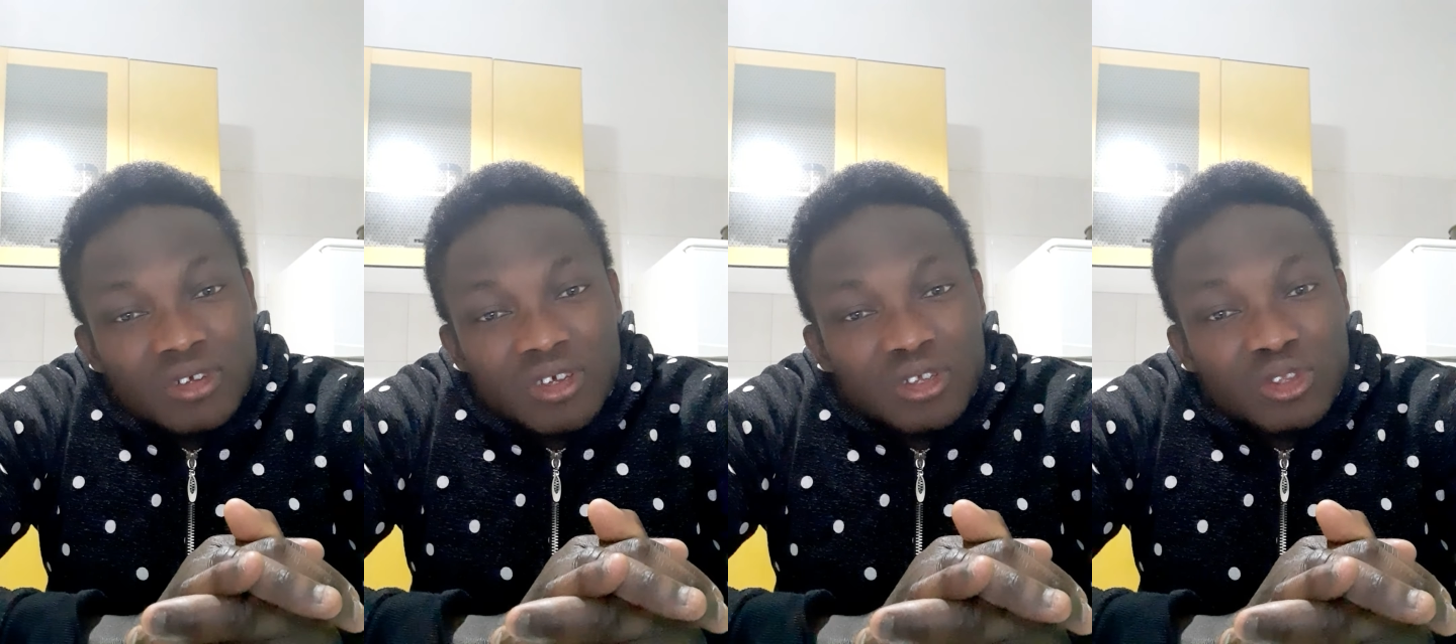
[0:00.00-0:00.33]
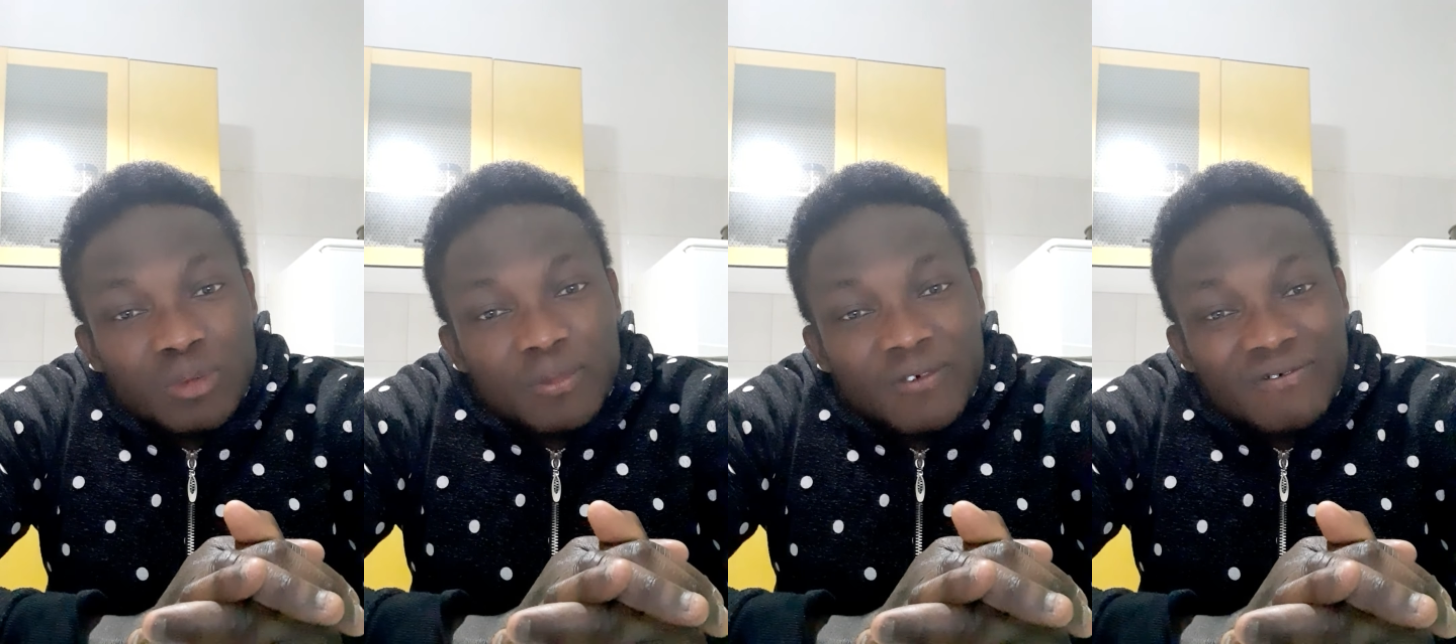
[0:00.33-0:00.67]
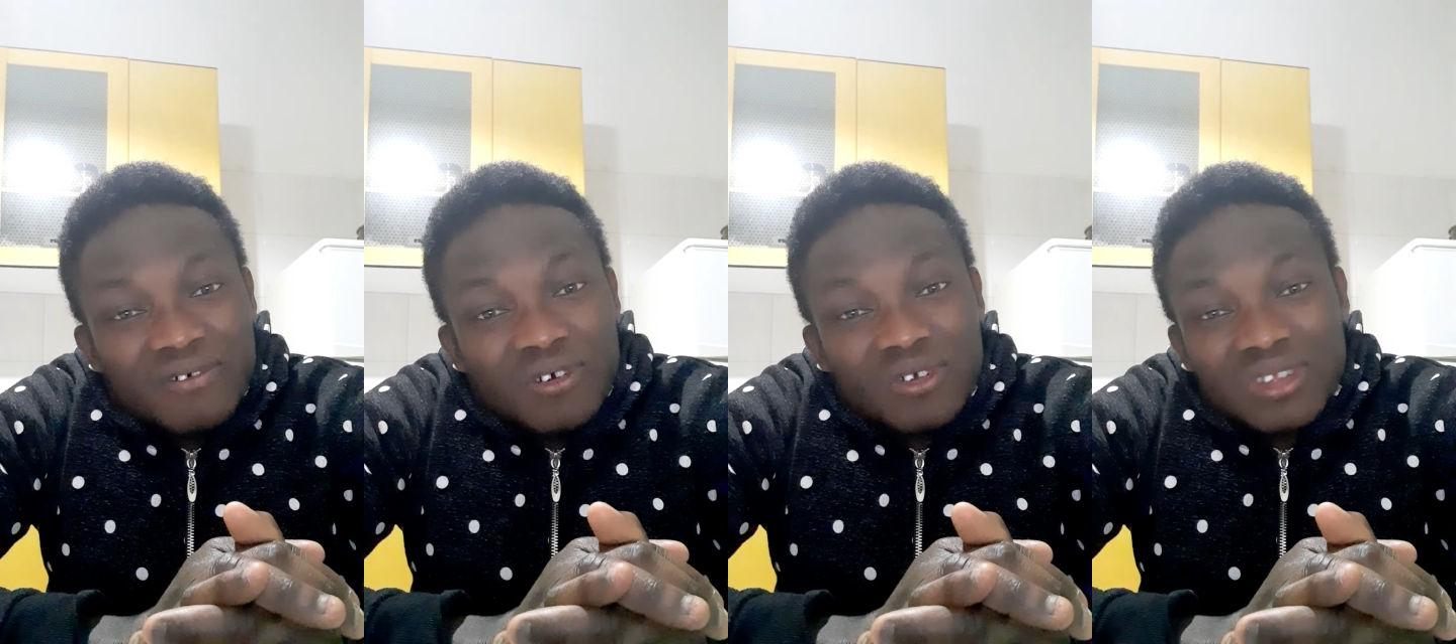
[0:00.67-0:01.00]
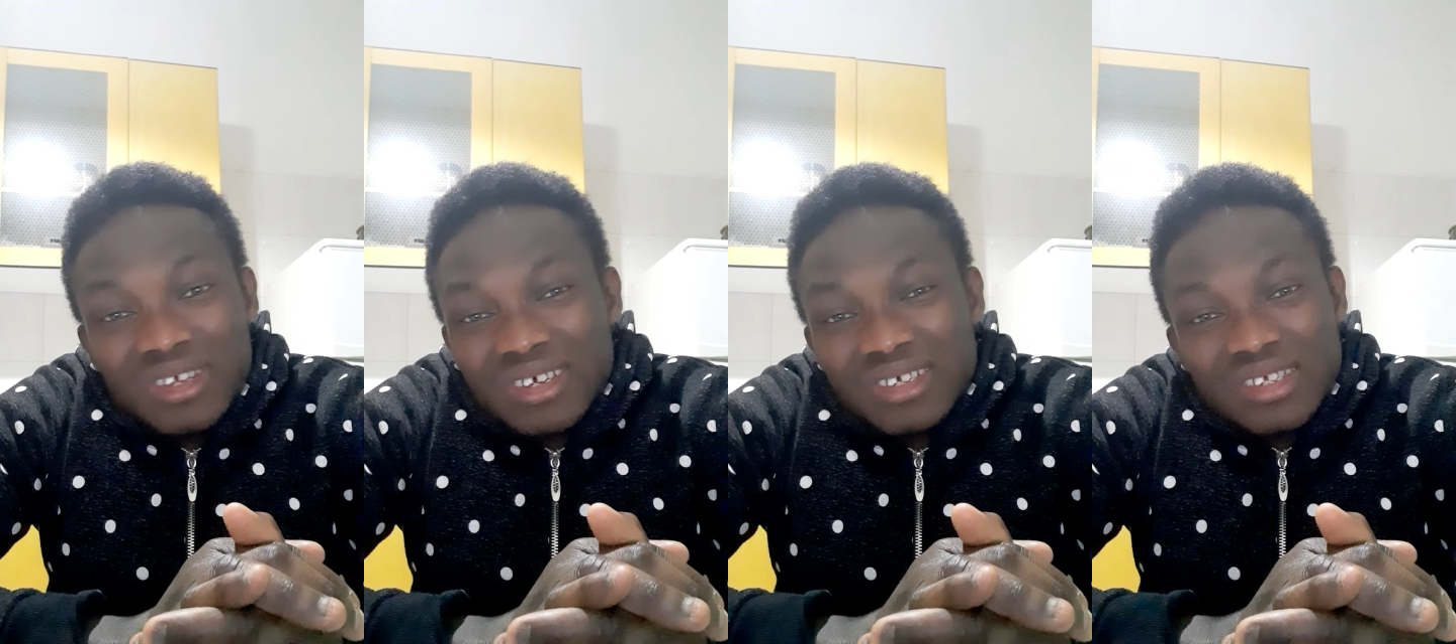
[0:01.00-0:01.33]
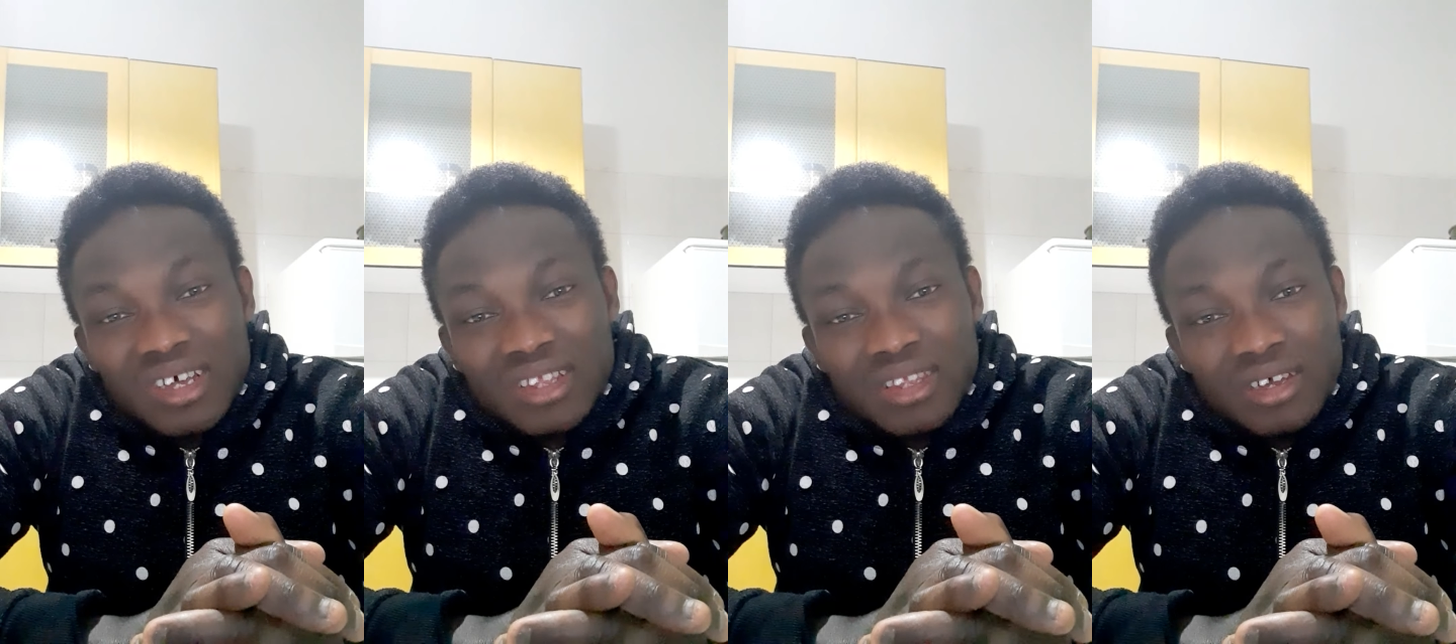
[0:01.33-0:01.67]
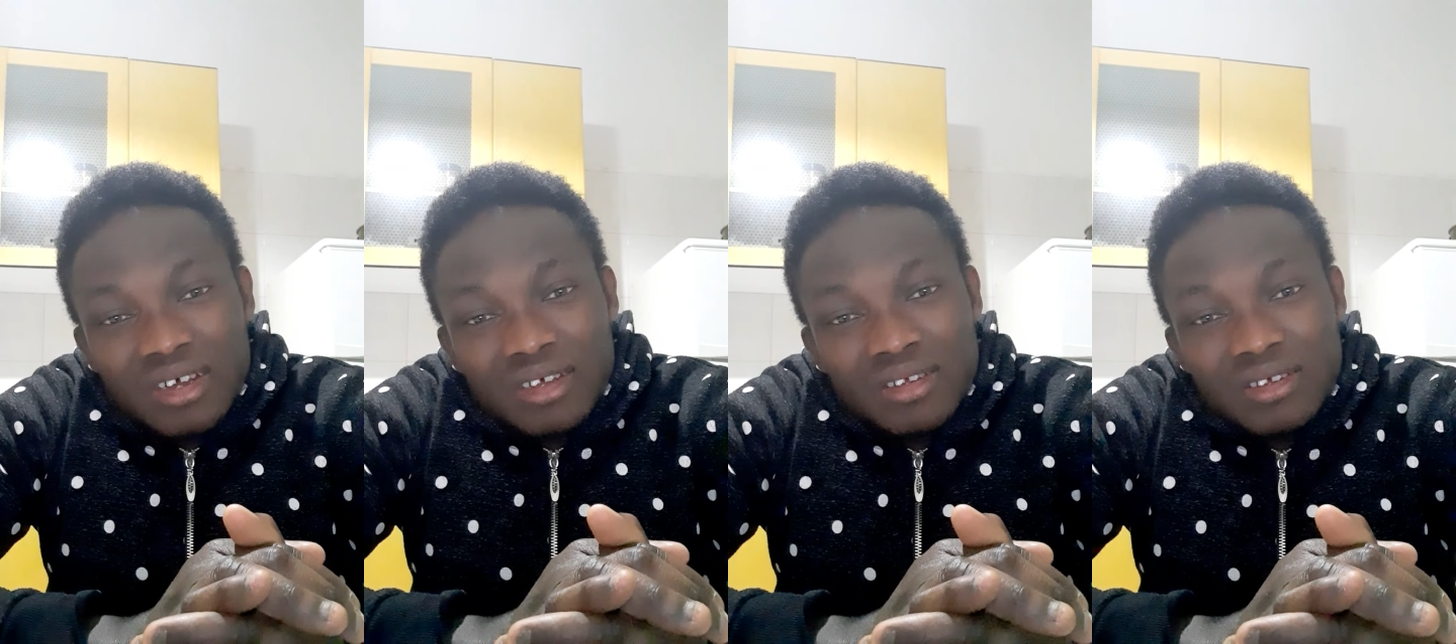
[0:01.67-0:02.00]
kingdom of God is at
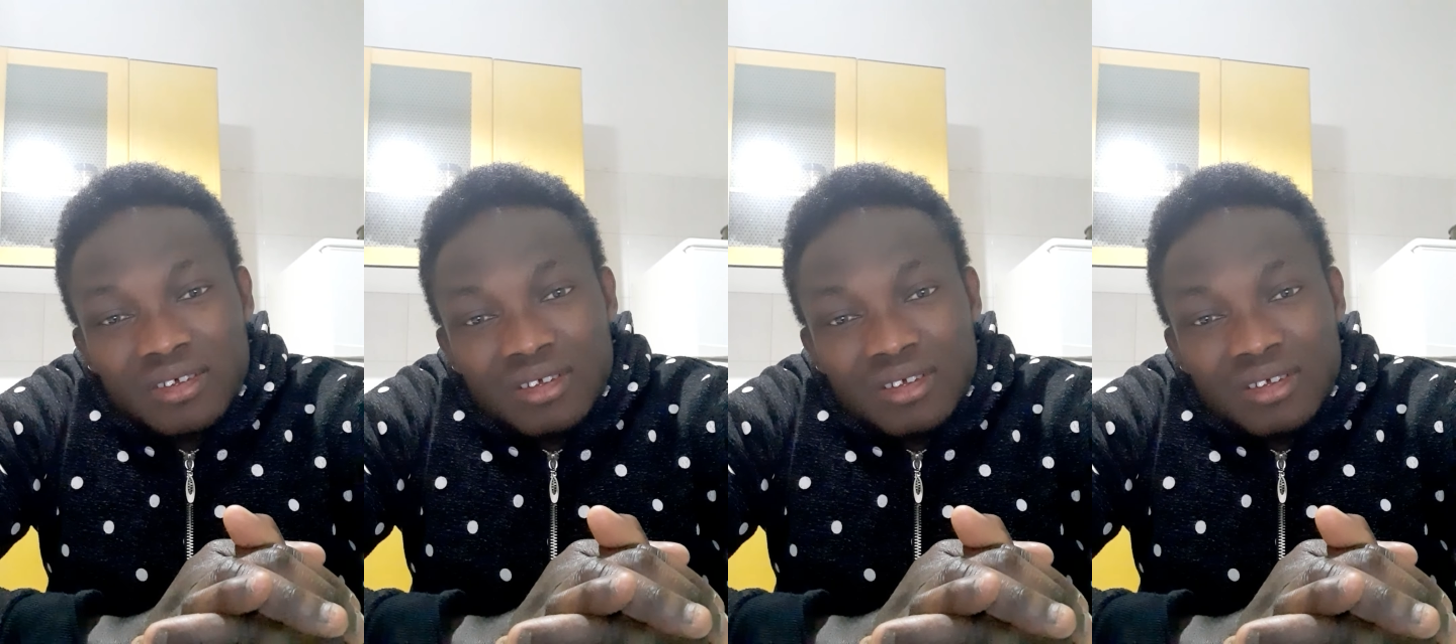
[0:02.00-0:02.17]
hand.